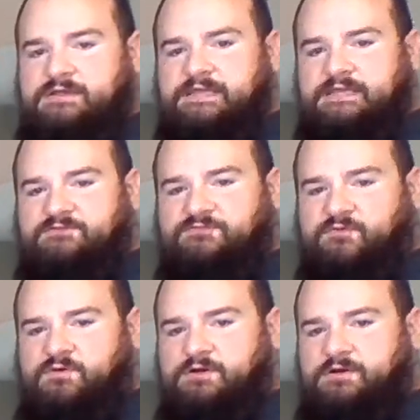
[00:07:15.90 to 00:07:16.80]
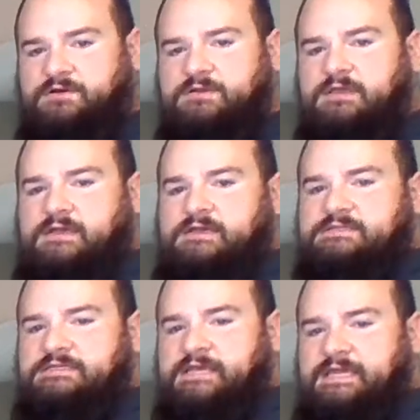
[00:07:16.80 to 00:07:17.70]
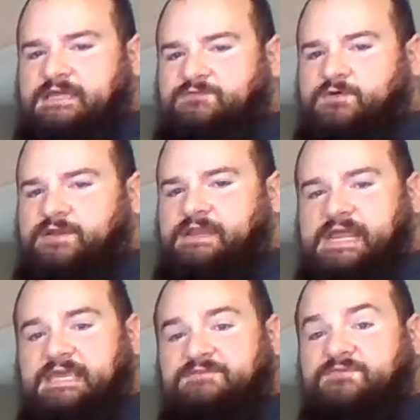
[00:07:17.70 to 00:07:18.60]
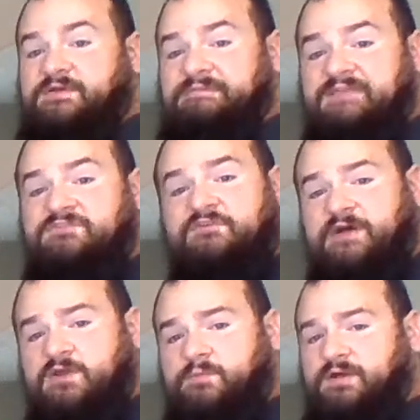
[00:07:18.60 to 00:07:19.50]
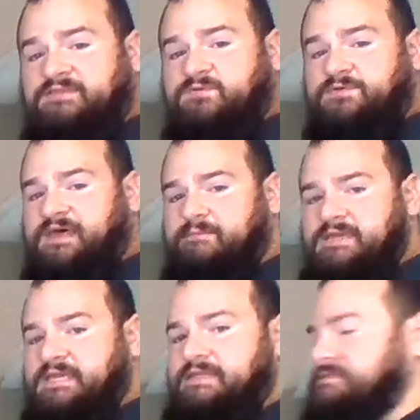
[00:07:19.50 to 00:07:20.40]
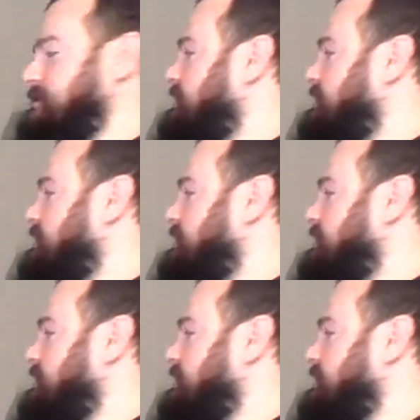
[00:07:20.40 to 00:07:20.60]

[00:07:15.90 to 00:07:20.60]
-4 to -1, -3. And that's our final point. So what that means